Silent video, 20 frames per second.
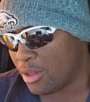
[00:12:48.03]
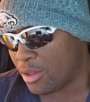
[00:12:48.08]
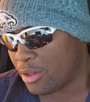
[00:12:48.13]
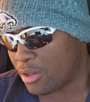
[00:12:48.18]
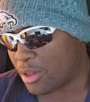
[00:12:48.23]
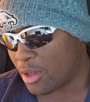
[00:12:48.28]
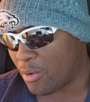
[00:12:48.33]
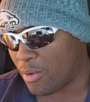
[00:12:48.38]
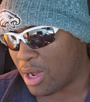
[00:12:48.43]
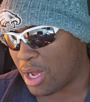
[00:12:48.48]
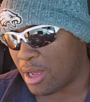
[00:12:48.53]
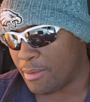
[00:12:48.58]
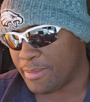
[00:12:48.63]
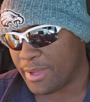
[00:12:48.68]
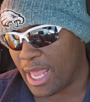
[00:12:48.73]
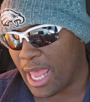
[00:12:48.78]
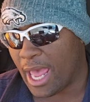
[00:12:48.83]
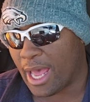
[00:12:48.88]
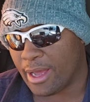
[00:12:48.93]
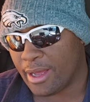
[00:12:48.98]
So, let me
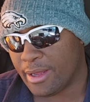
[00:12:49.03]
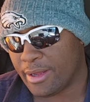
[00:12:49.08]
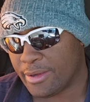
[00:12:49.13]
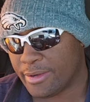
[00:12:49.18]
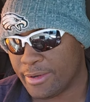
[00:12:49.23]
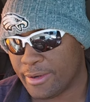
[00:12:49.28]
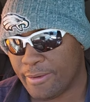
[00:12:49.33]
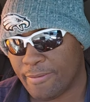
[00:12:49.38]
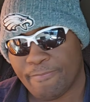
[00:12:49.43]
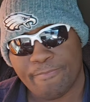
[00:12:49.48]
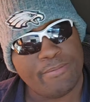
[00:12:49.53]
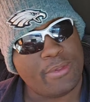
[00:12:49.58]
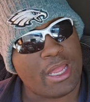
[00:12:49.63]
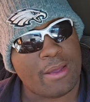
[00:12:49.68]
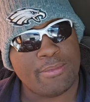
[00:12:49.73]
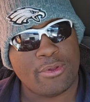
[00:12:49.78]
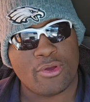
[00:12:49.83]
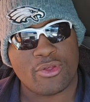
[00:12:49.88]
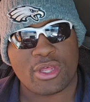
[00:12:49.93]
know